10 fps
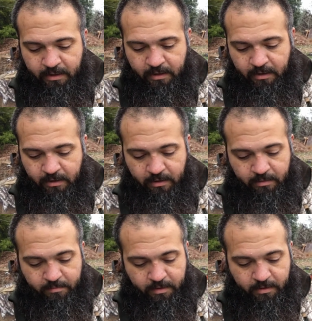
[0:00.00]

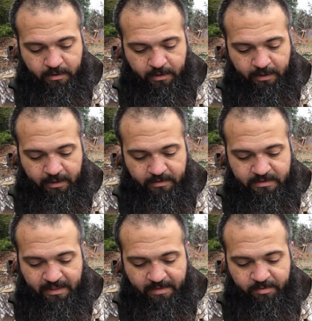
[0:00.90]
and the
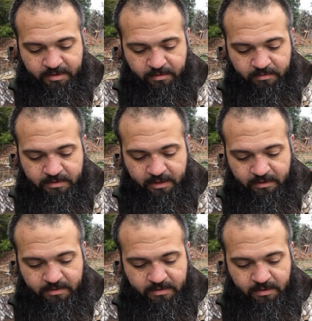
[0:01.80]
slide material
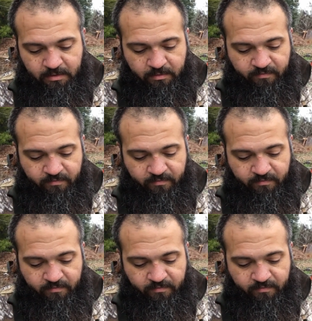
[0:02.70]
stainless steel.